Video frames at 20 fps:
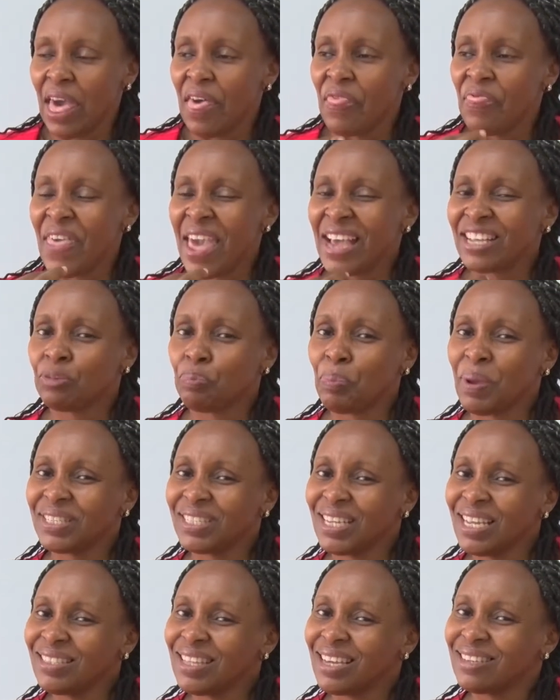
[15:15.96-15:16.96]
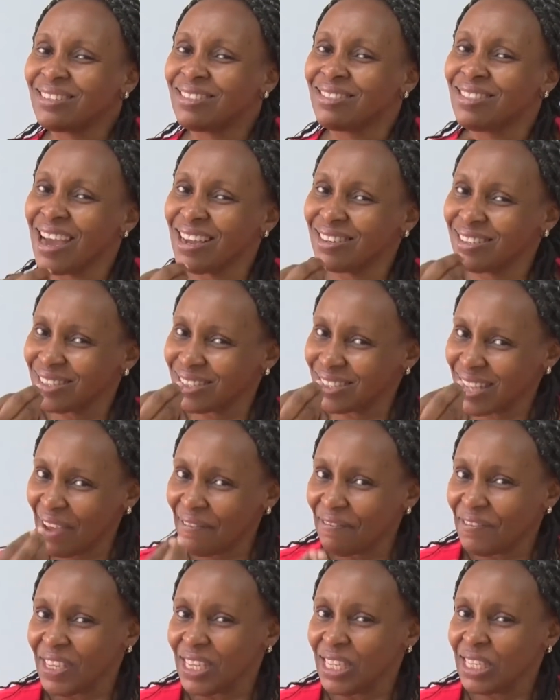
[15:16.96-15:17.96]
they're expecting that that
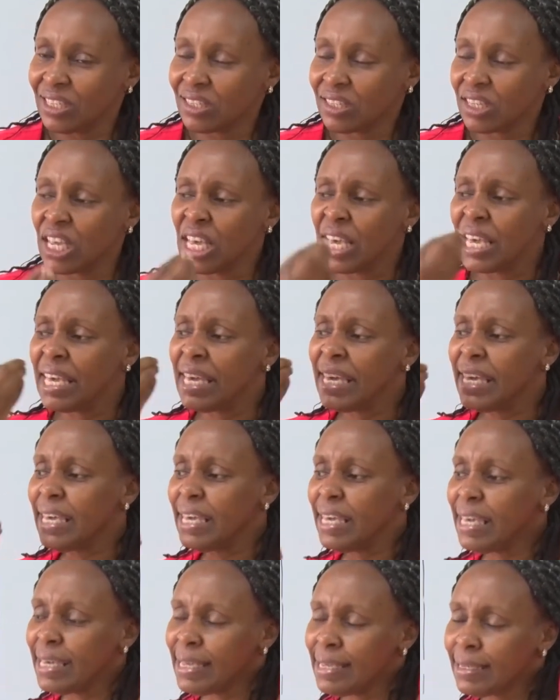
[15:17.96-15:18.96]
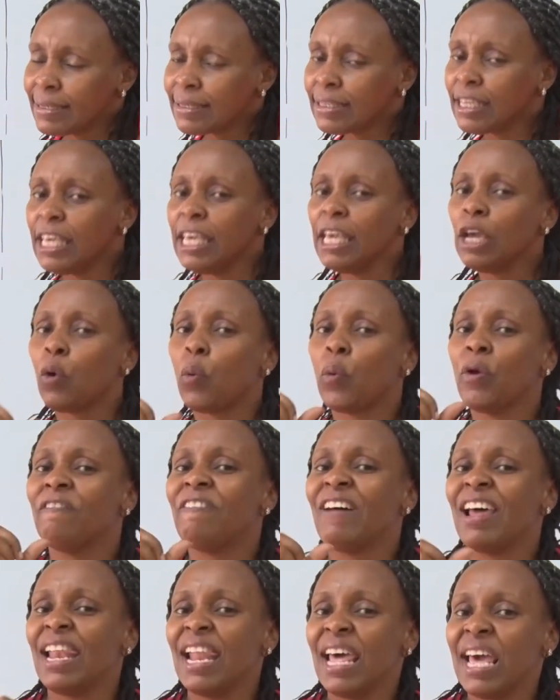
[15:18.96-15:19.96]
service is
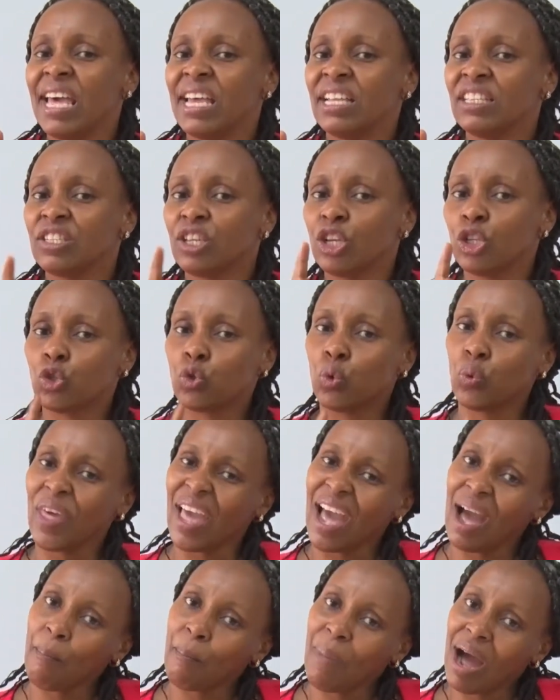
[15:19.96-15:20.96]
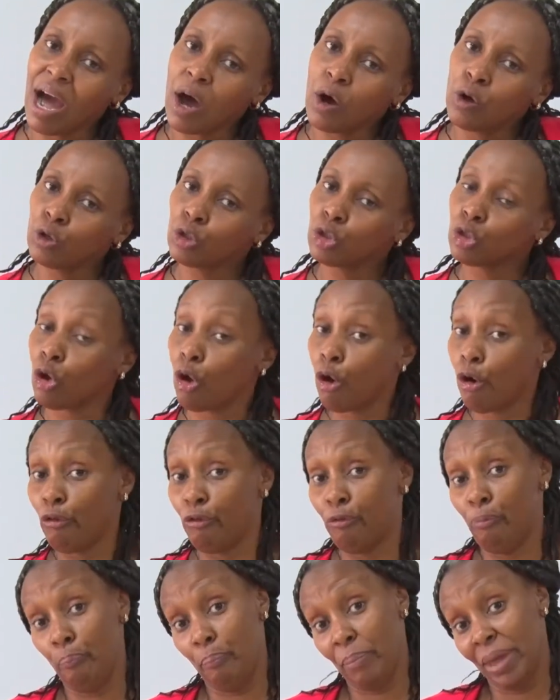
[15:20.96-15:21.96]
equivalent to the amount of
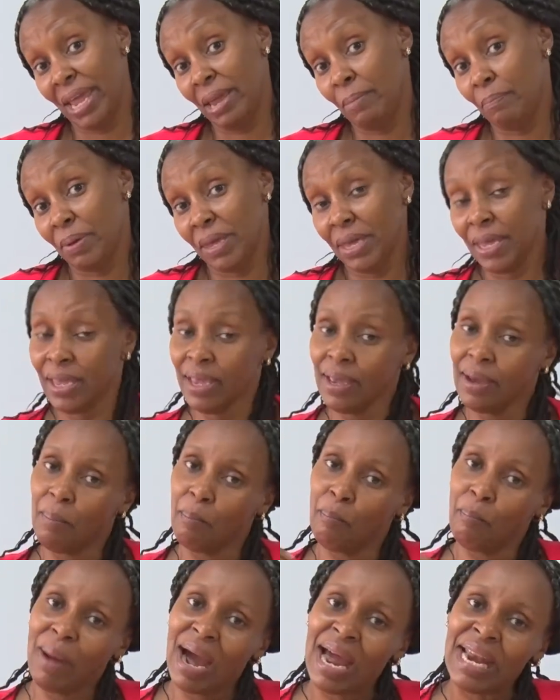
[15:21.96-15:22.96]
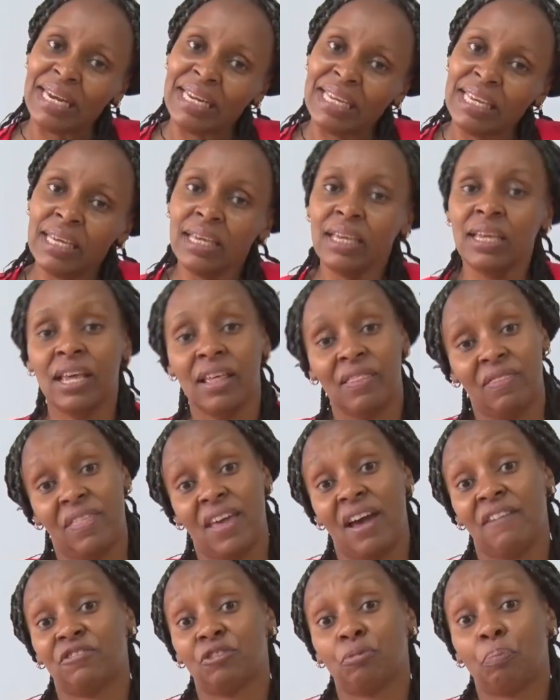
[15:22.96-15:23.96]
maybe money they
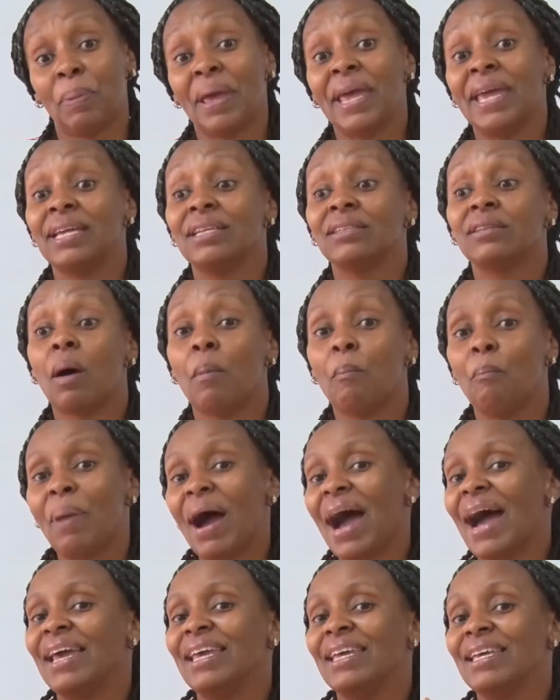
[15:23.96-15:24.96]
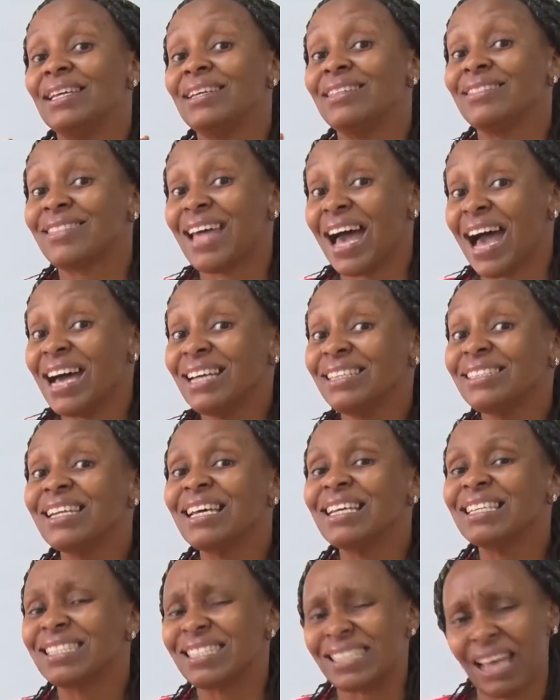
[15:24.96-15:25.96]
have spent buying
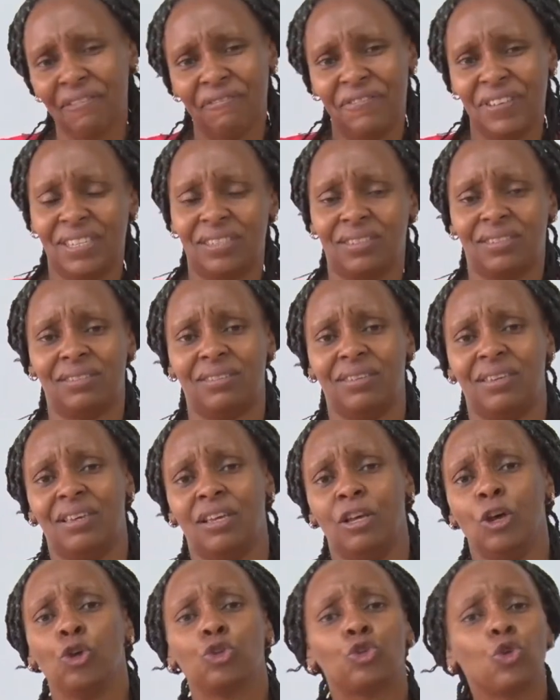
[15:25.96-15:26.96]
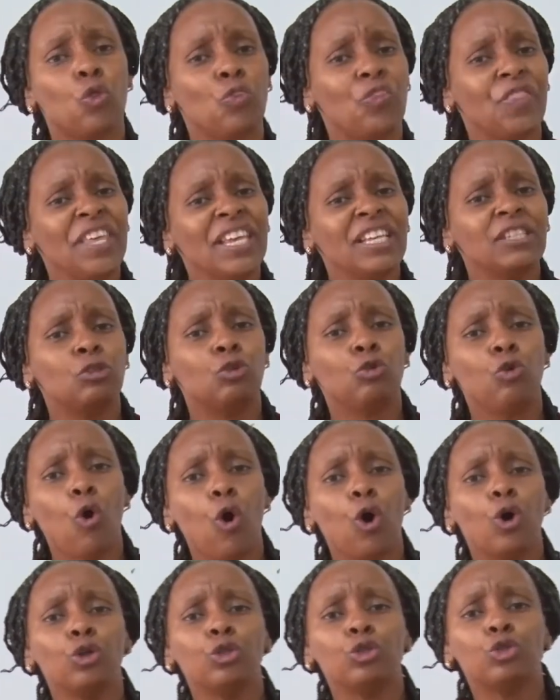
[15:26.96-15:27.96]
that service. So these
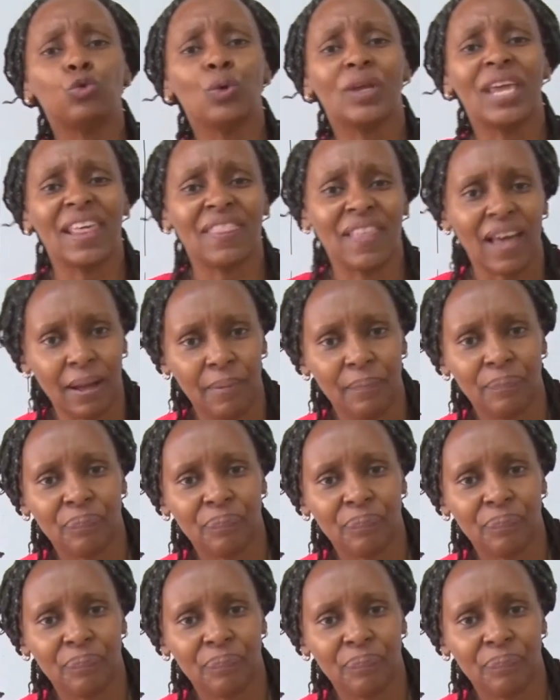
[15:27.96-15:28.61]
go together.